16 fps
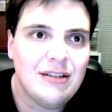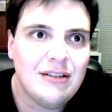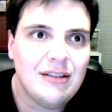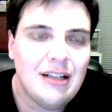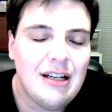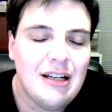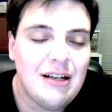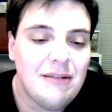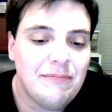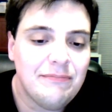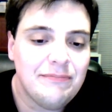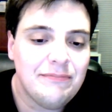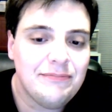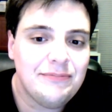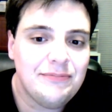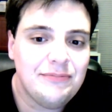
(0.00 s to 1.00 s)

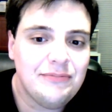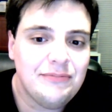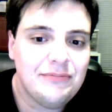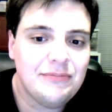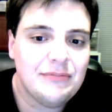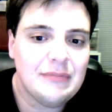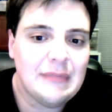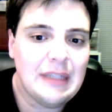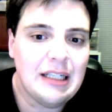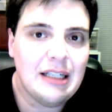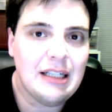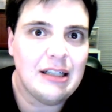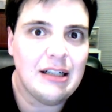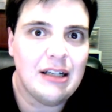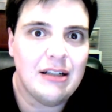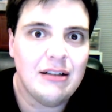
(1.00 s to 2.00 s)

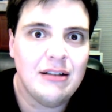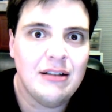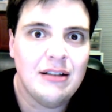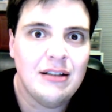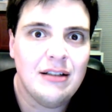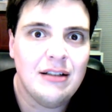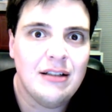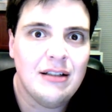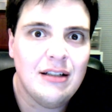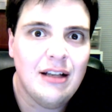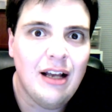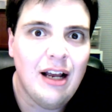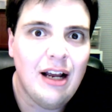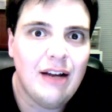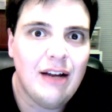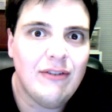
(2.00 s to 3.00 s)
And
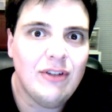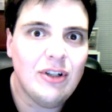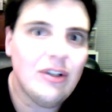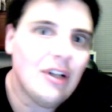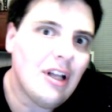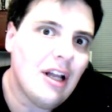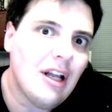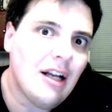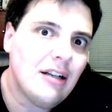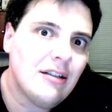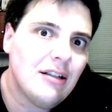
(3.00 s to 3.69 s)
I've learned a lot.